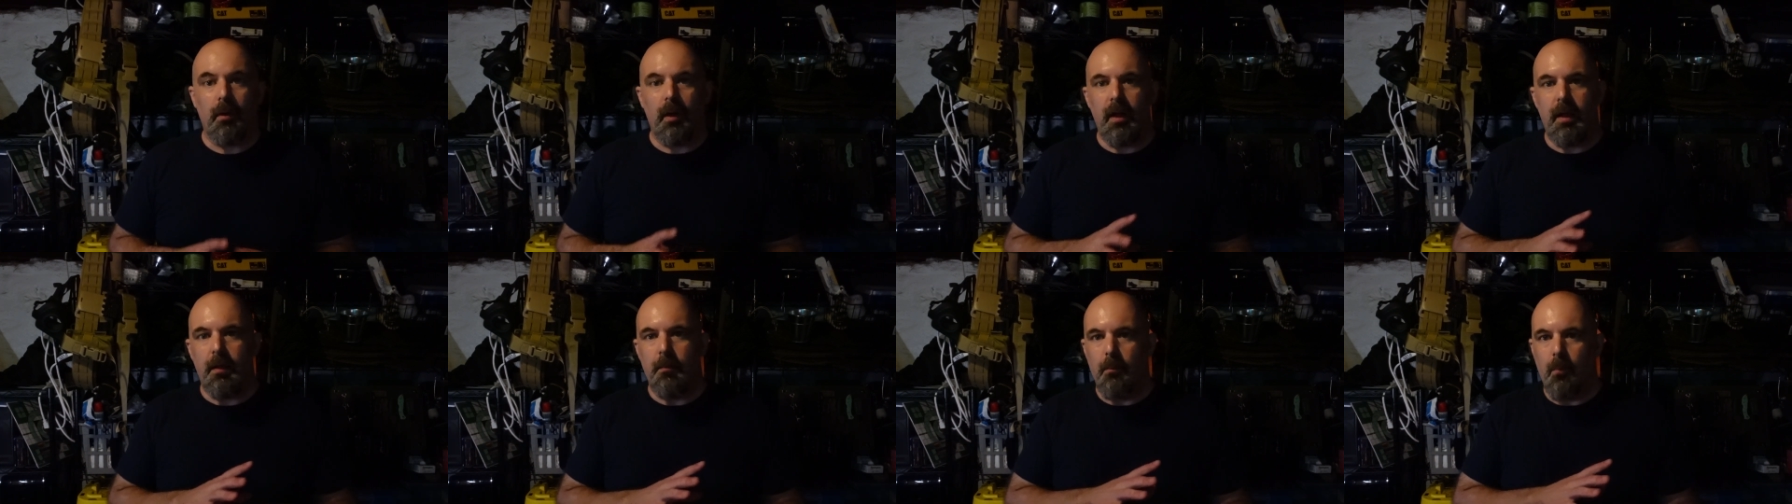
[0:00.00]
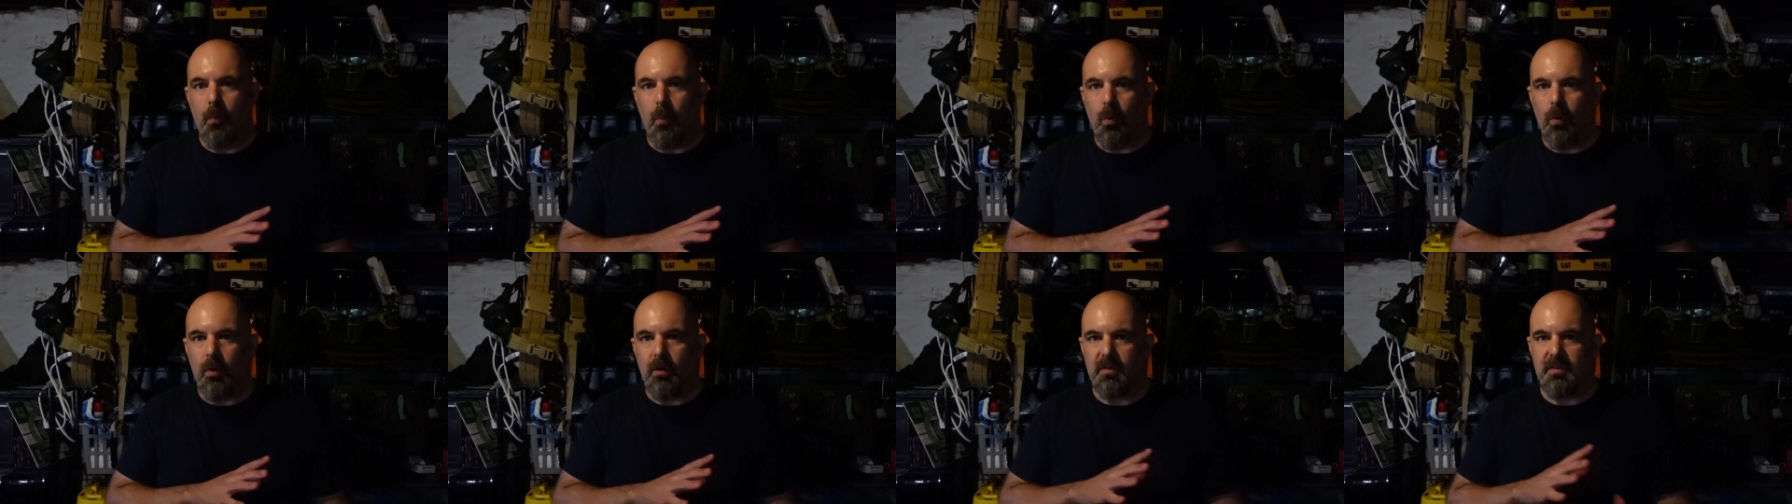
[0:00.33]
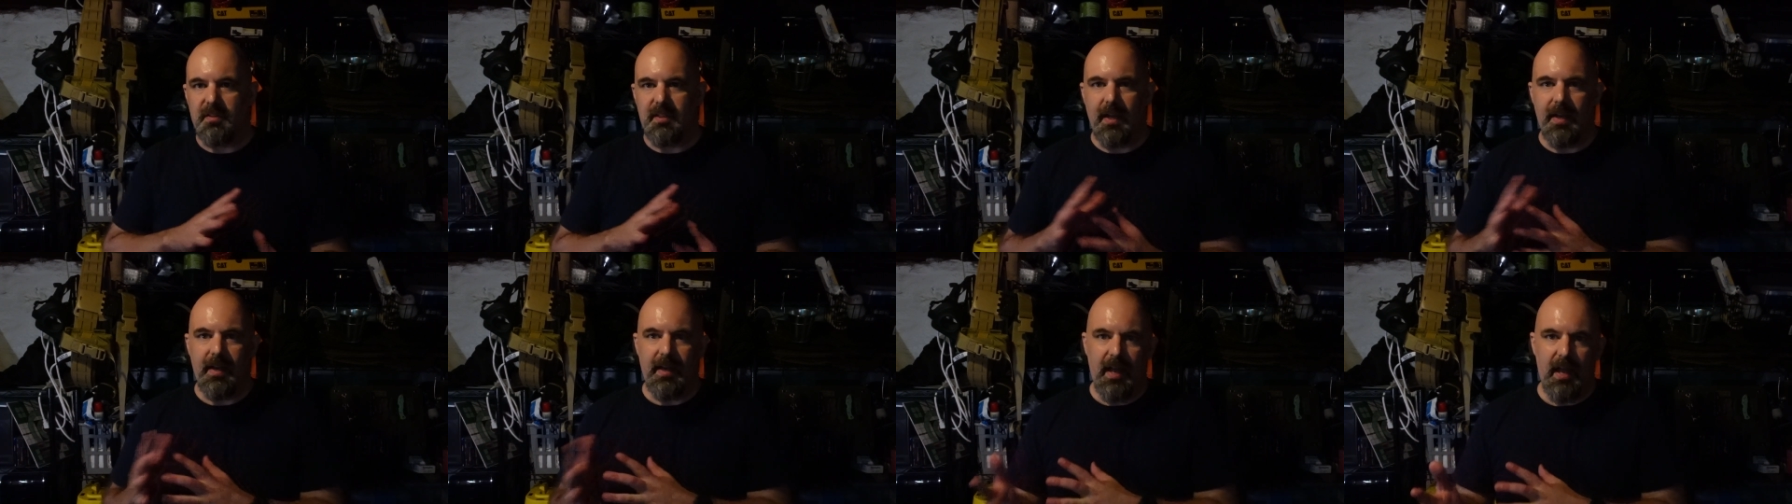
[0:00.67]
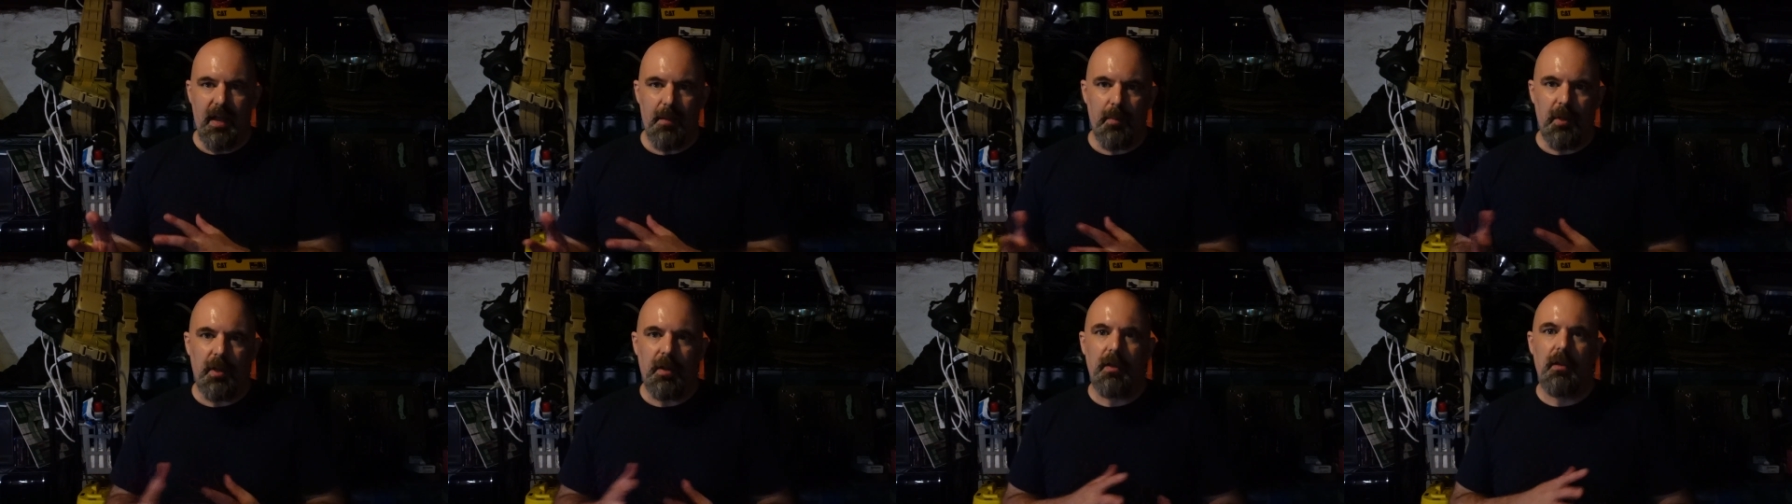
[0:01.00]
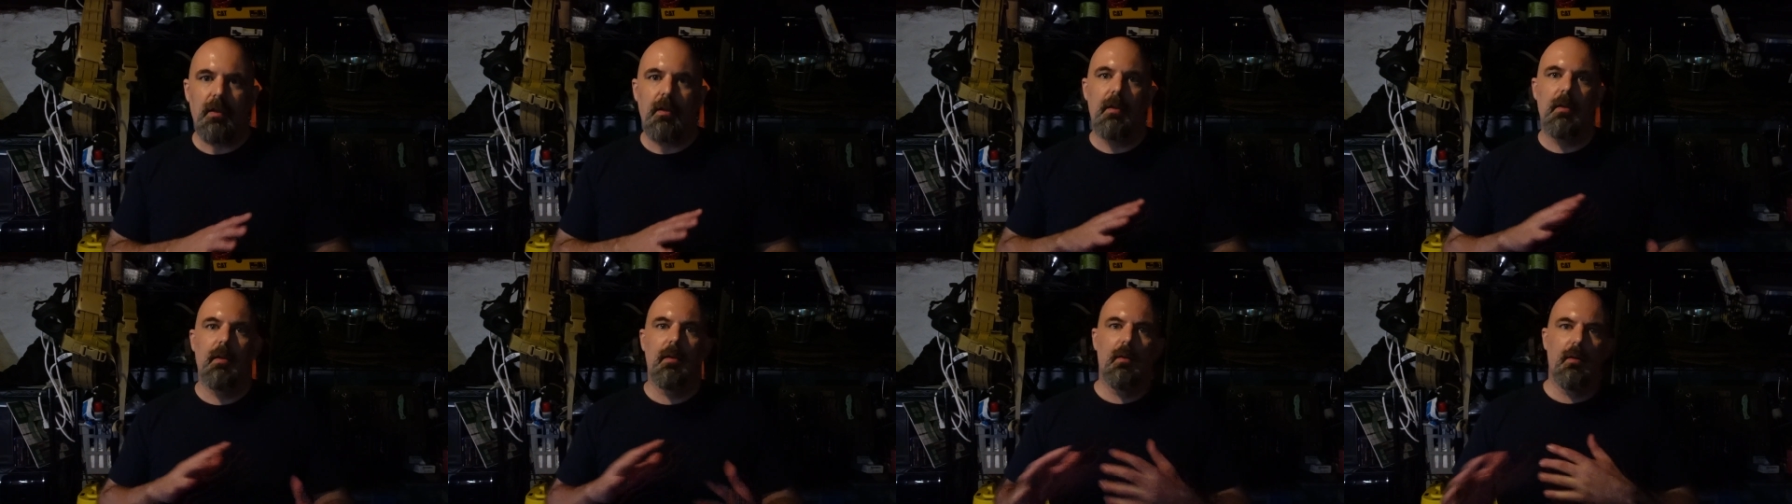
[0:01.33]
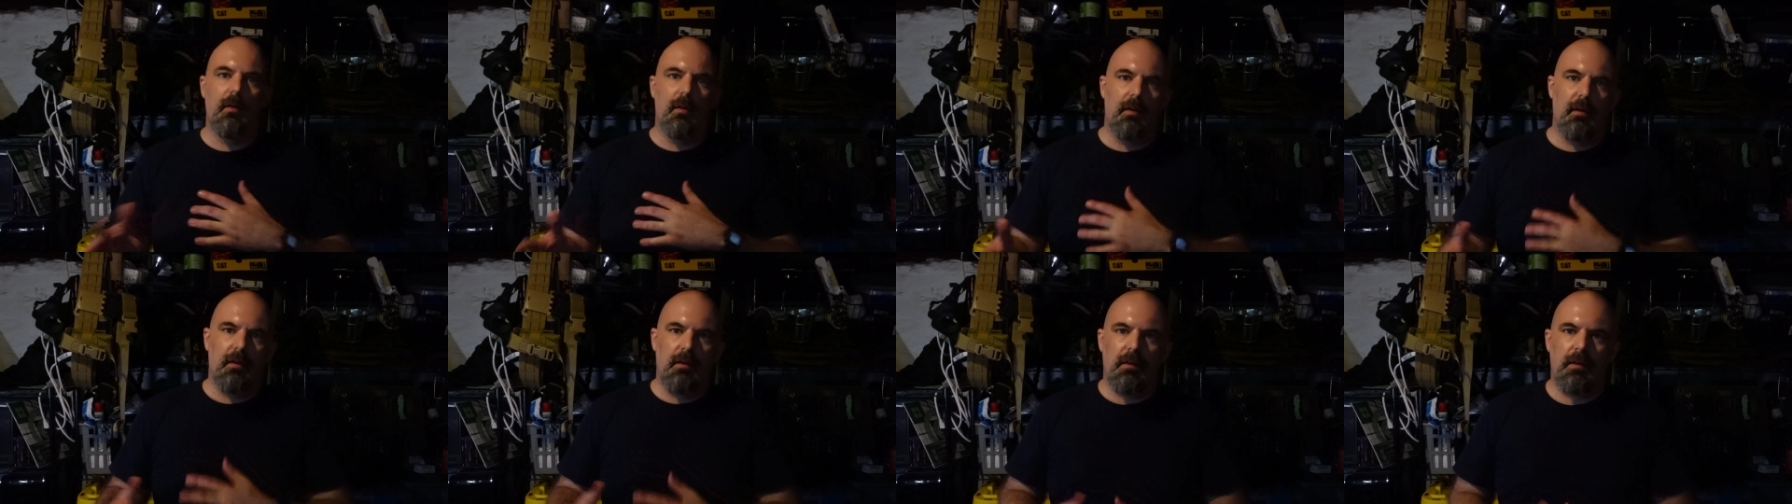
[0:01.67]
a more dynamic
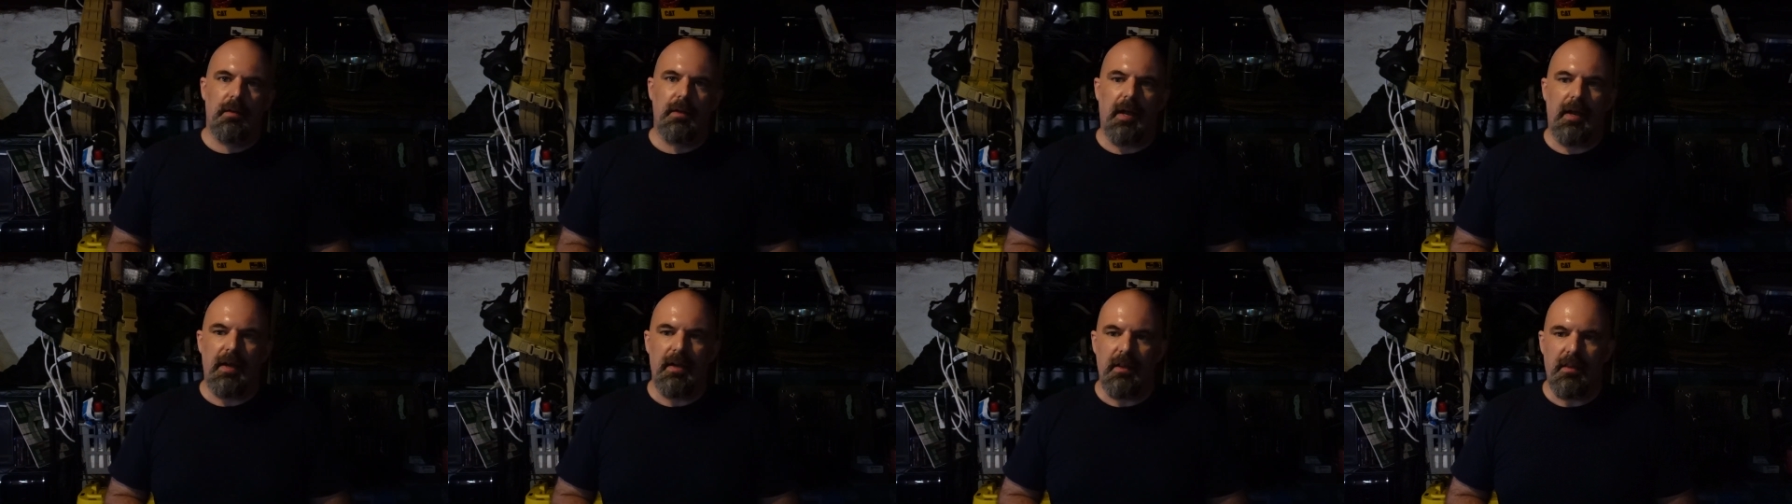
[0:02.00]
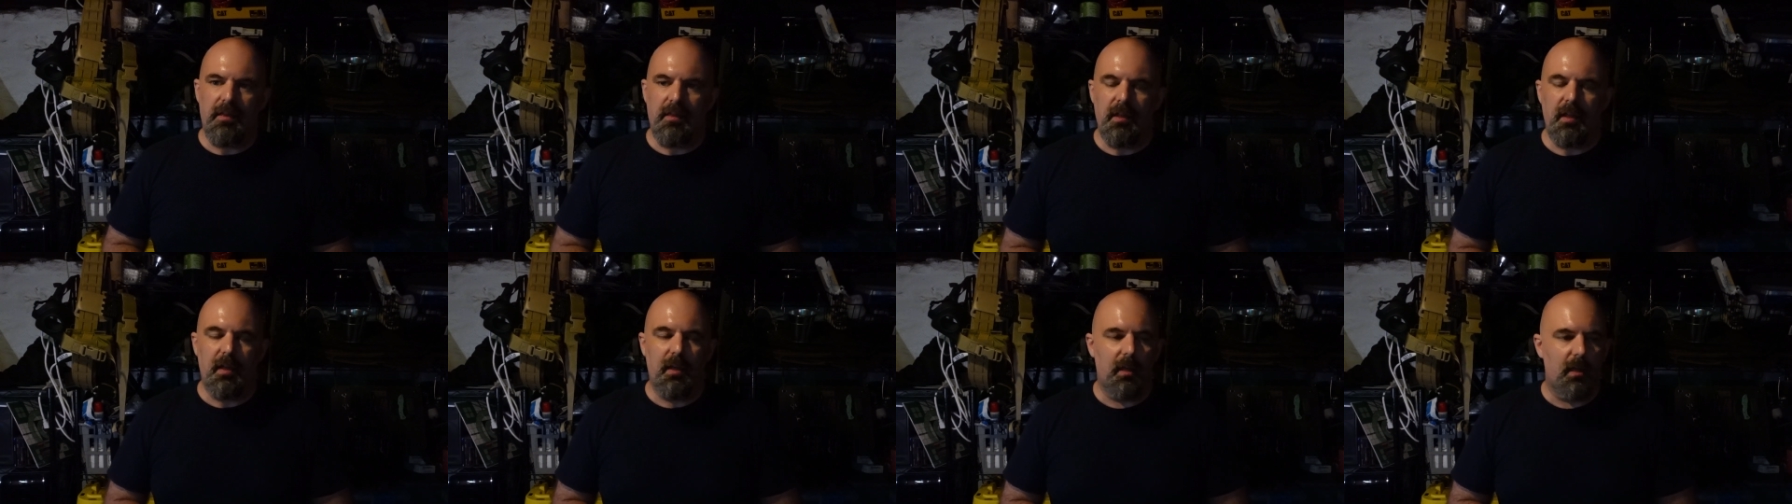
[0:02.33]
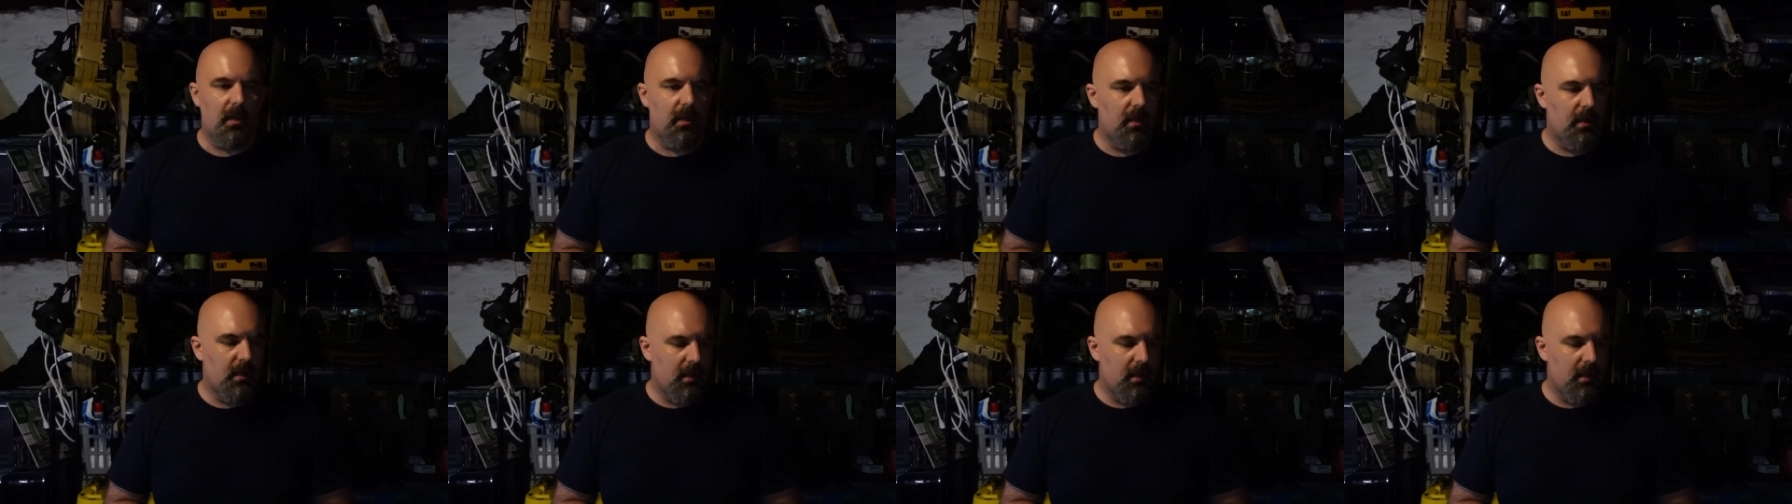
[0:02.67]
kind of thing,